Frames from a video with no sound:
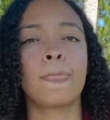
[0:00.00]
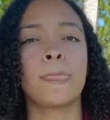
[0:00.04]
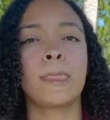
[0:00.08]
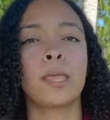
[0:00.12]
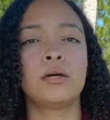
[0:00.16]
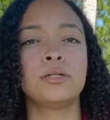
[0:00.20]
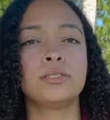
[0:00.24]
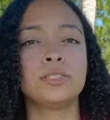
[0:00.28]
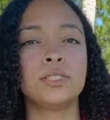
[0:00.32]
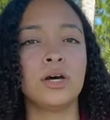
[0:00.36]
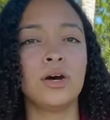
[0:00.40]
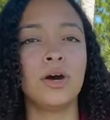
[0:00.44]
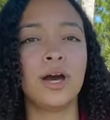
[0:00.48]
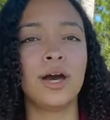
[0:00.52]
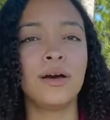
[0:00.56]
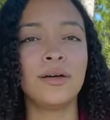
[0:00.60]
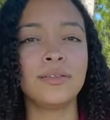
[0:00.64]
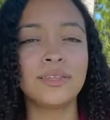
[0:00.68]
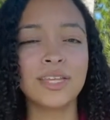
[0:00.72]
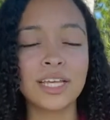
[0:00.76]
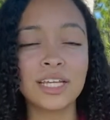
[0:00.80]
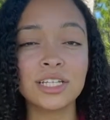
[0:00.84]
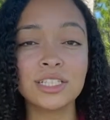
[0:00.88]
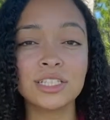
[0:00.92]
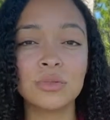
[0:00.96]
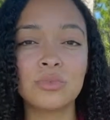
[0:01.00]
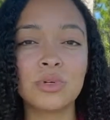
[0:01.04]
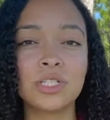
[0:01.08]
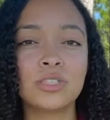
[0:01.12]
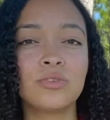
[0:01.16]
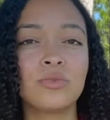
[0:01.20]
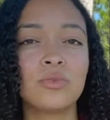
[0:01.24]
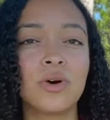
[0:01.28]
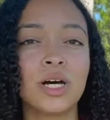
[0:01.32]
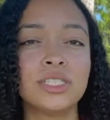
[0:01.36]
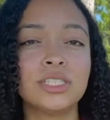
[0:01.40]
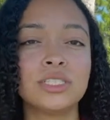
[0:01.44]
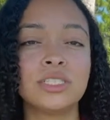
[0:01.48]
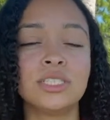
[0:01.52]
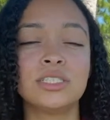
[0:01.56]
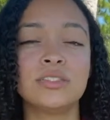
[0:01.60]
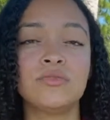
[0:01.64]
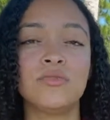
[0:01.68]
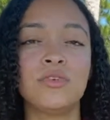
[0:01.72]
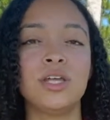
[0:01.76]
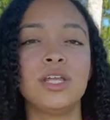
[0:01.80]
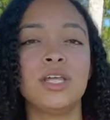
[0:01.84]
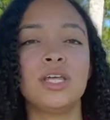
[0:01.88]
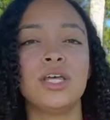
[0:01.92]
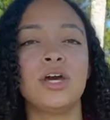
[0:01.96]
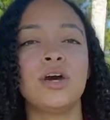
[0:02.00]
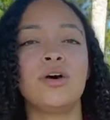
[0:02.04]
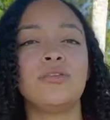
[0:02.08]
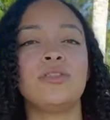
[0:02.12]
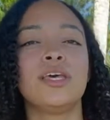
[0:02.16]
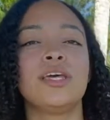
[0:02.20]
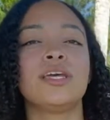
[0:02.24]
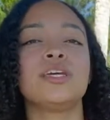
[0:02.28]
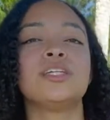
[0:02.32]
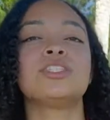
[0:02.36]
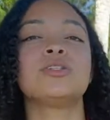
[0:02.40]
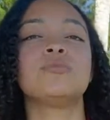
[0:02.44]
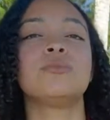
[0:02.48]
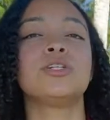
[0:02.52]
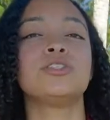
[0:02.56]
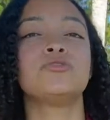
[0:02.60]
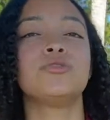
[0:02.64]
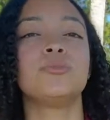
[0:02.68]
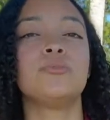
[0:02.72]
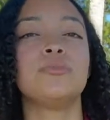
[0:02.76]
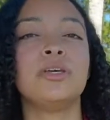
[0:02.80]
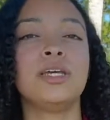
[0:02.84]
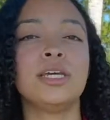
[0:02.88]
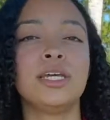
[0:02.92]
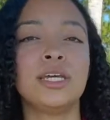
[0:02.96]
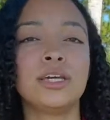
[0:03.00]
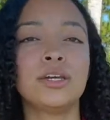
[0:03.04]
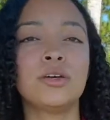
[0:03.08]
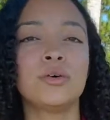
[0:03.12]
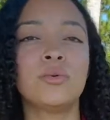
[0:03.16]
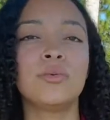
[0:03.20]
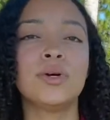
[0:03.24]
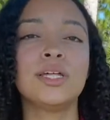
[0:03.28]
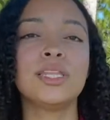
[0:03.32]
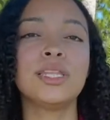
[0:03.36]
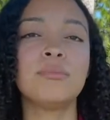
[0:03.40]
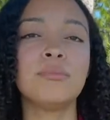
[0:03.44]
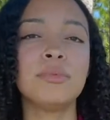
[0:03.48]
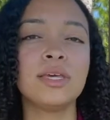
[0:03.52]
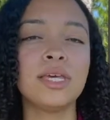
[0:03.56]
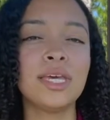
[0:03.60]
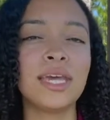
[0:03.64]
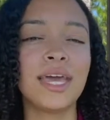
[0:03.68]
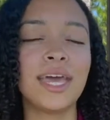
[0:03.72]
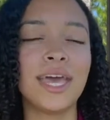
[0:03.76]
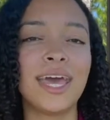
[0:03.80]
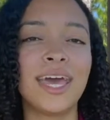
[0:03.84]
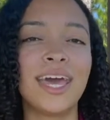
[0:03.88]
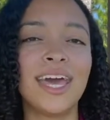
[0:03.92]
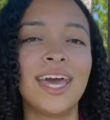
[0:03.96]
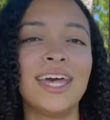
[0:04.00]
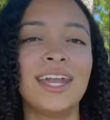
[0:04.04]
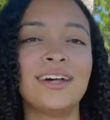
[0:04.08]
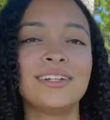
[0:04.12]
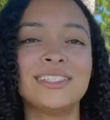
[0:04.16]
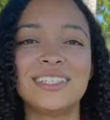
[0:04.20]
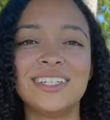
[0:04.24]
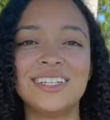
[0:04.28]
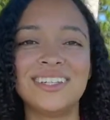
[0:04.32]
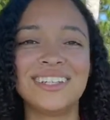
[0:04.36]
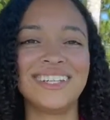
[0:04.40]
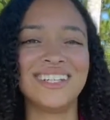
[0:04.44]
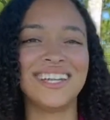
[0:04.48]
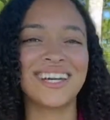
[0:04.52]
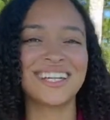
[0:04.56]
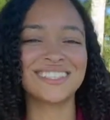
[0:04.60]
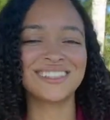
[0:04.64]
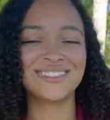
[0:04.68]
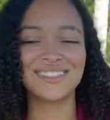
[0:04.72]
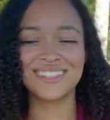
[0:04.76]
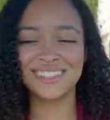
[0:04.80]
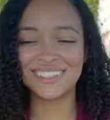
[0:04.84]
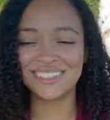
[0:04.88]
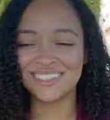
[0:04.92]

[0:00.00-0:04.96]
So thank you so much for watching this video. Thank you so much for being here with me, and I'll see you in the next one.